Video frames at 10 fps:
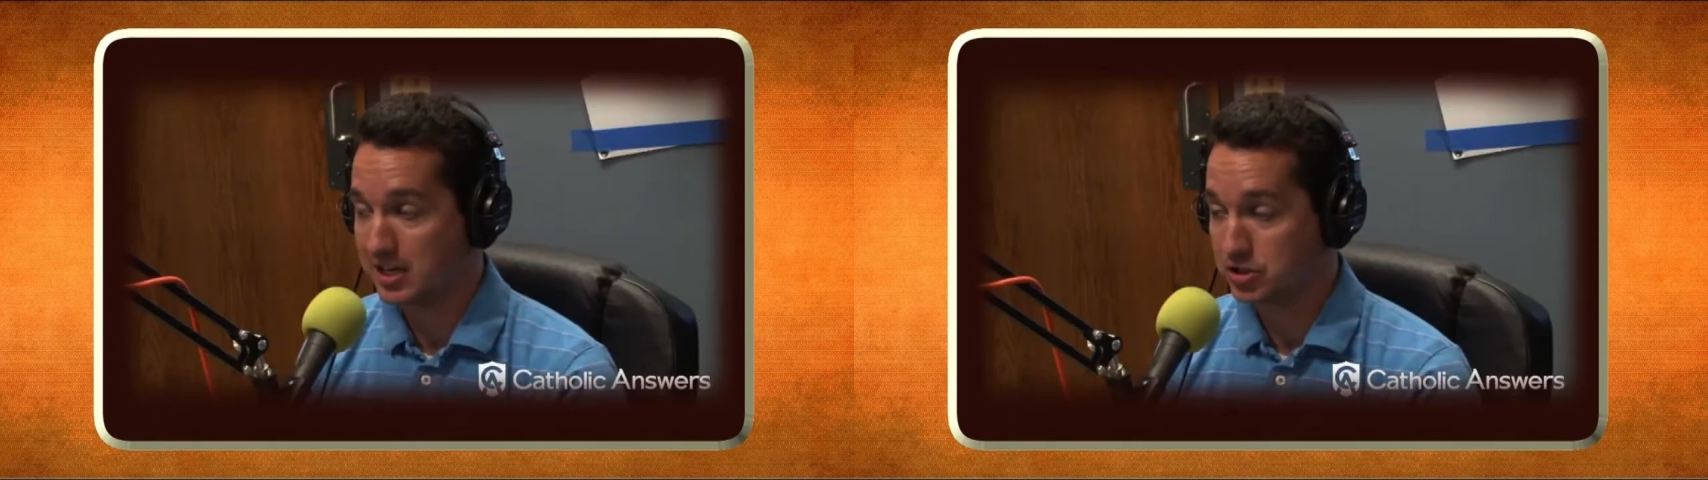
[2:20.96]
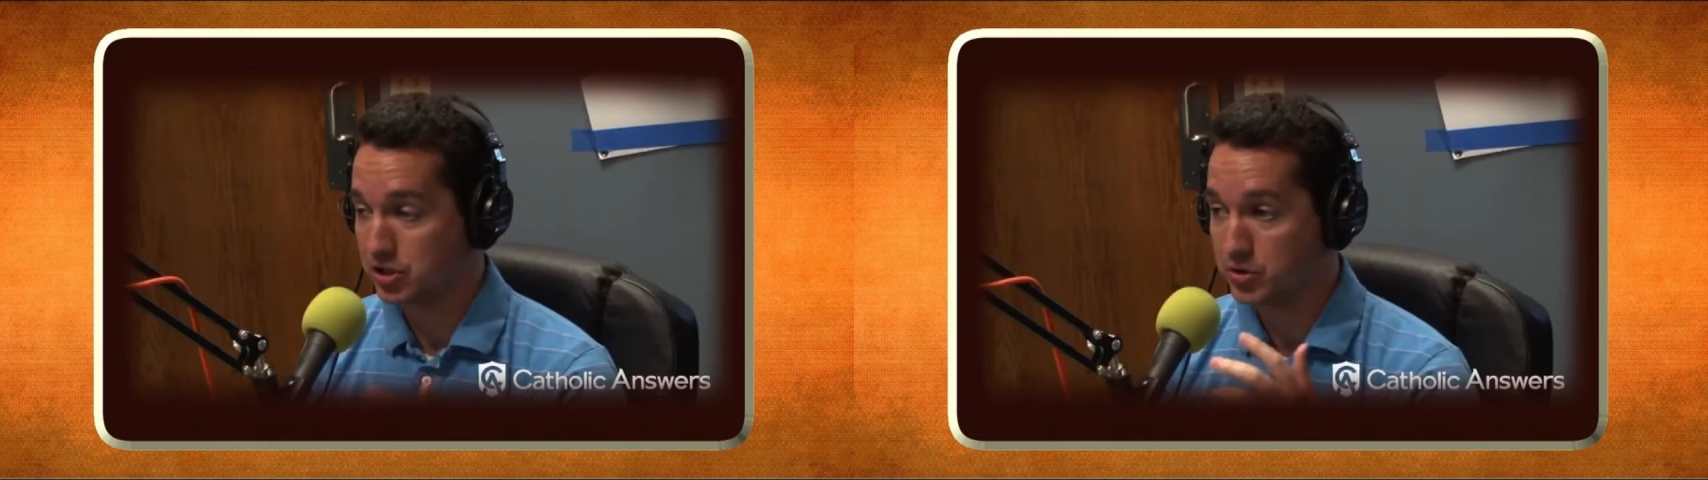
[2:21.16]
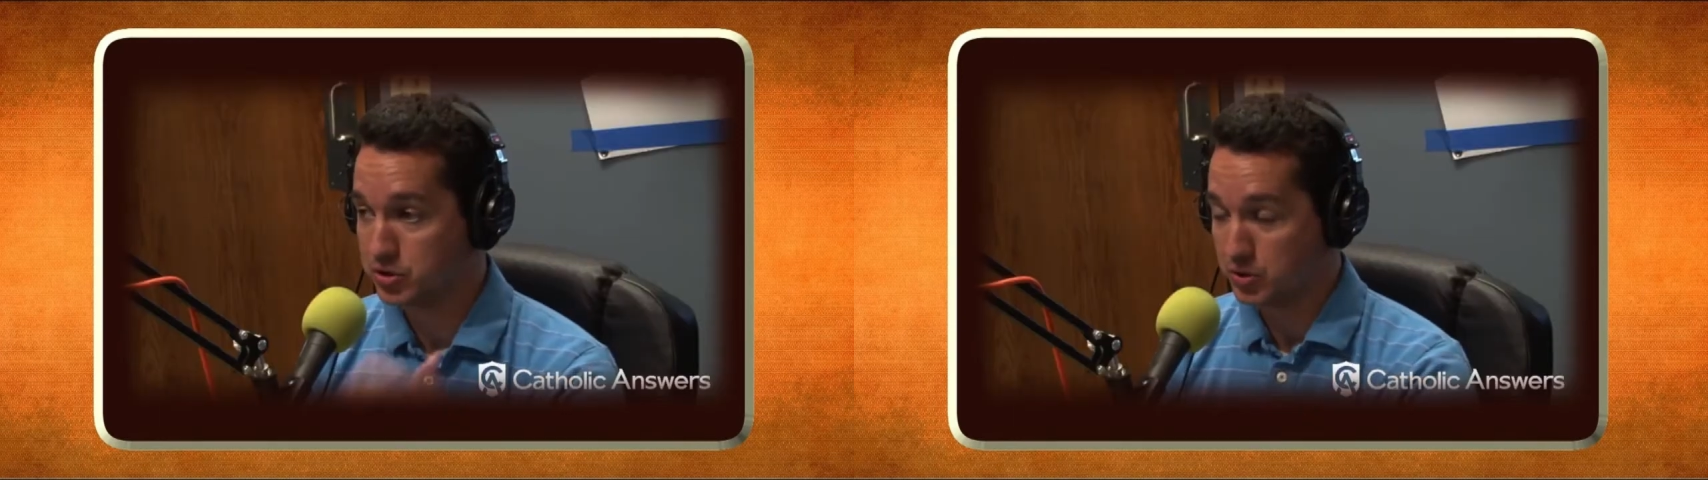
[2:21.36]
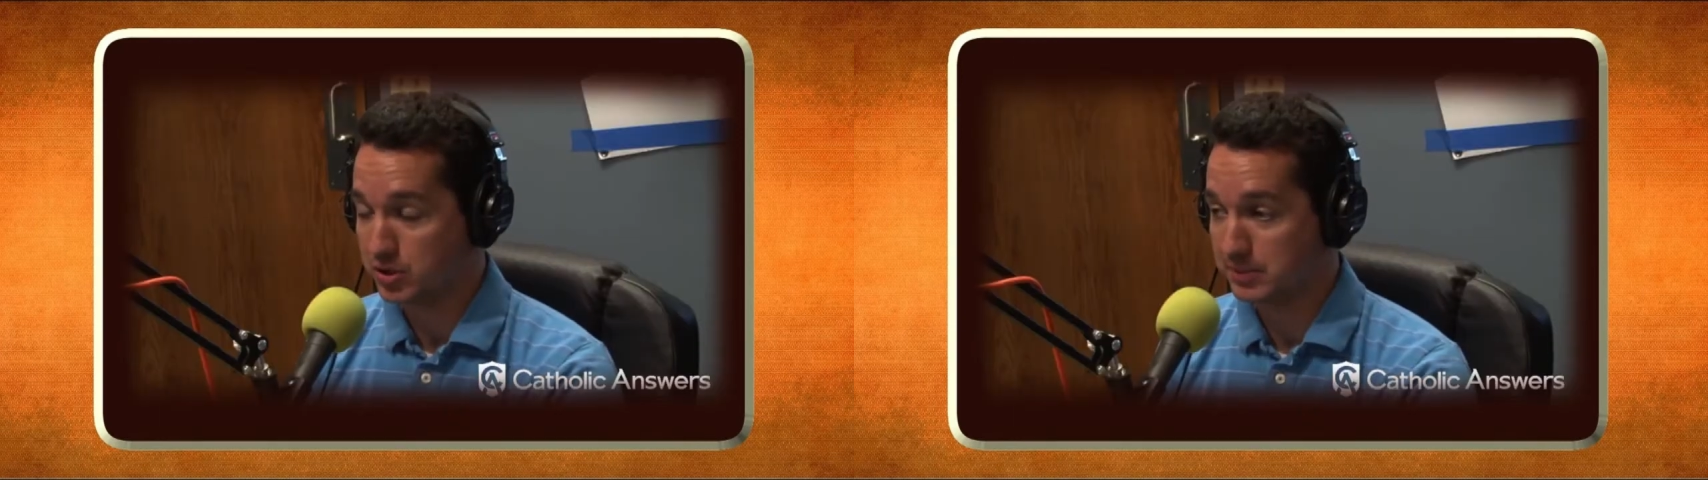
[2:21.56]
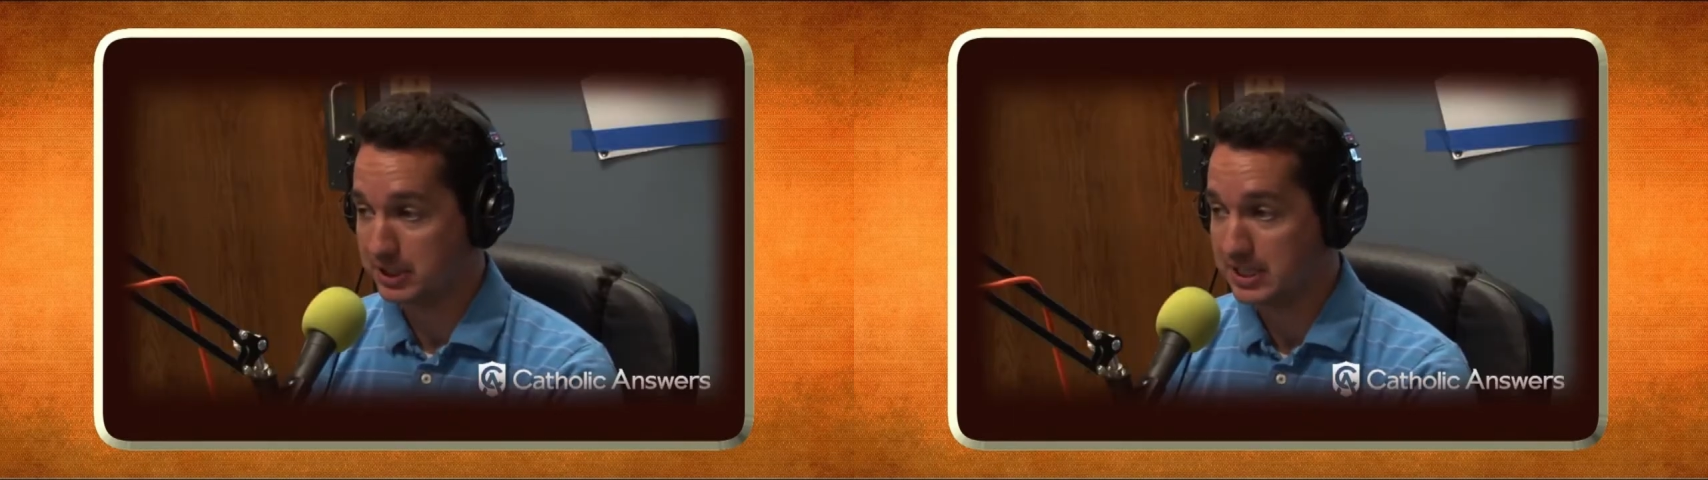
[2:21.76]
And it shows you
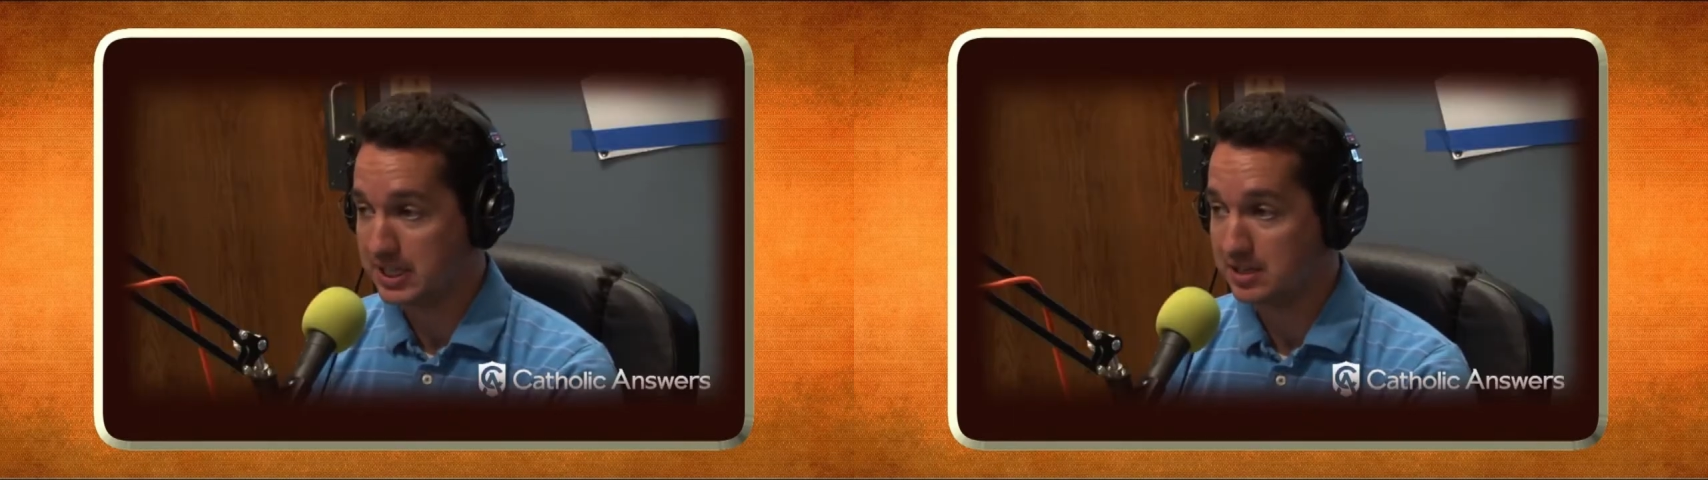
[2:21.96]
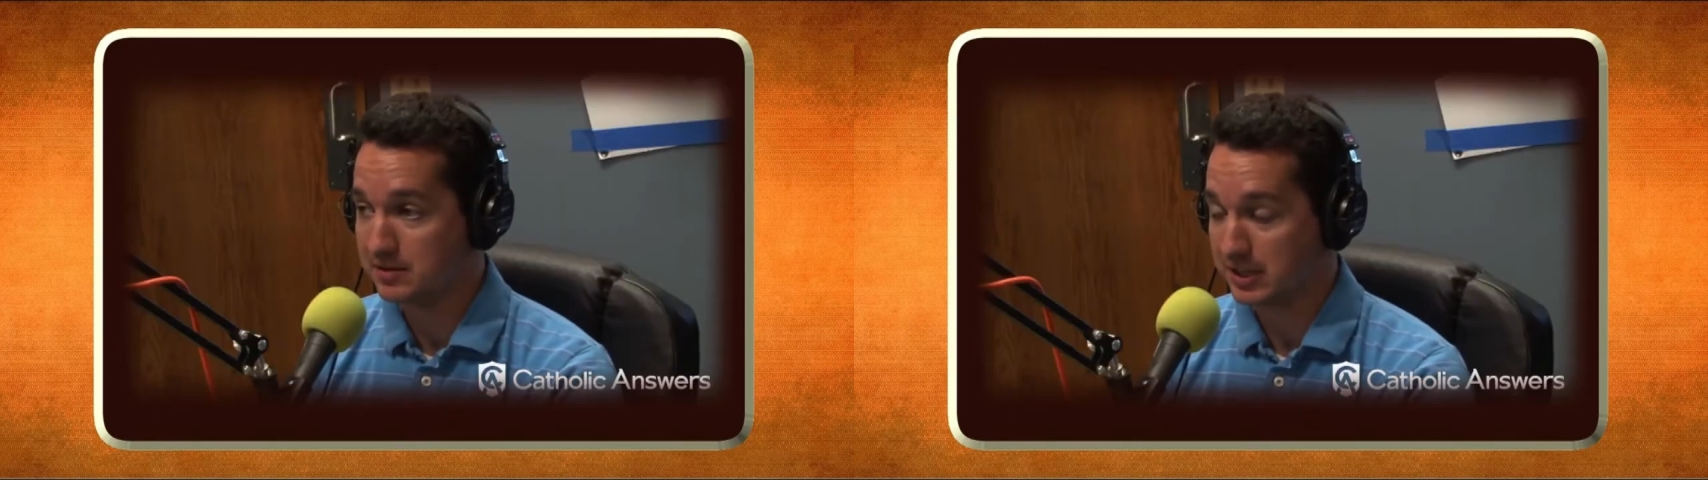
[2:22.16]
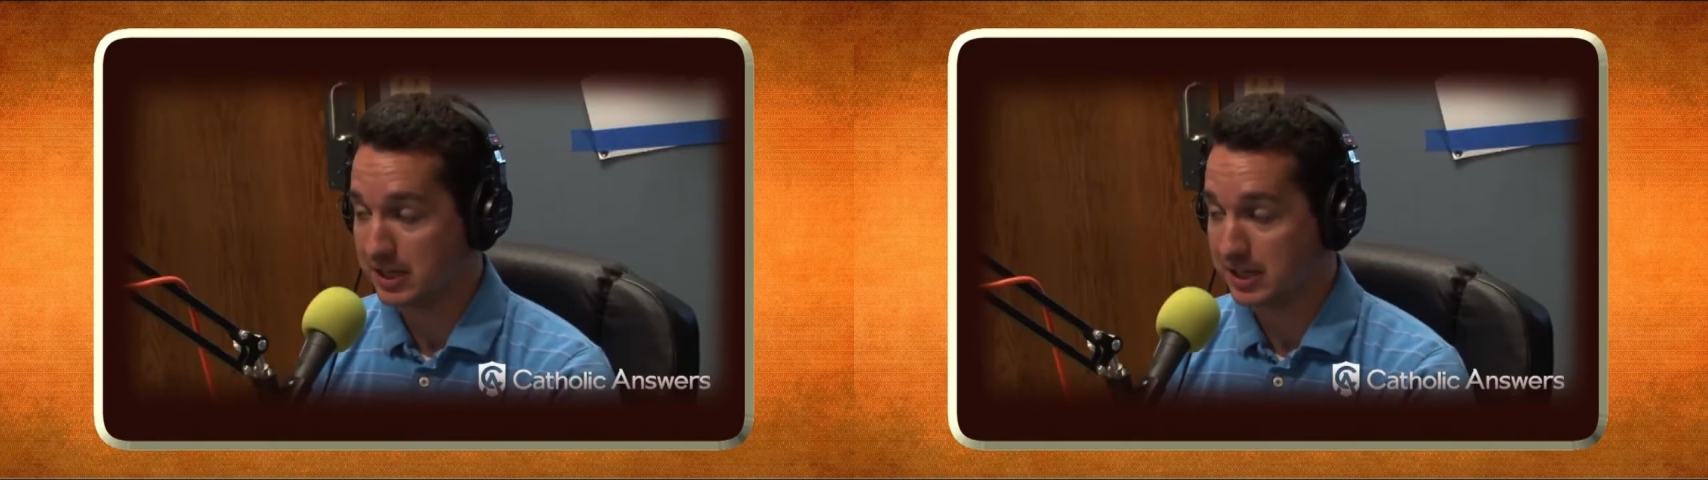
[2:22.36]
can believe,